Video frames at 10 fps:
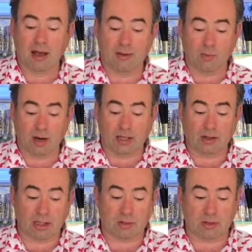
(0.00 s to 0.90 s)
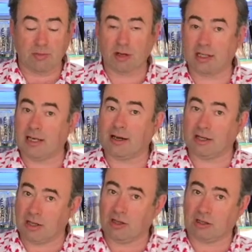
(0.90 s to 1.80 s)
When I do this with a martini, I
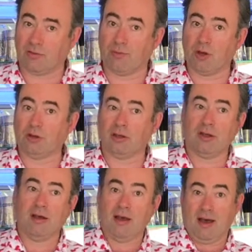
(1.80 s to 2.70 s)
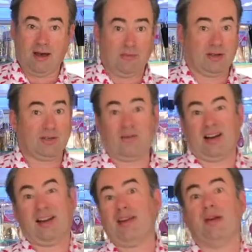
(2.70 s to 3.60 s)
don't use vermouth because
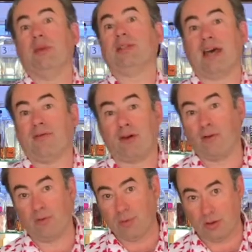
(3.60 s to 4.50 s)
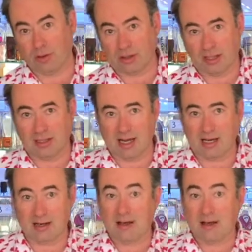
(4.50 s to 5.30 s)
frankly nobody's ever got vermouth that's in date.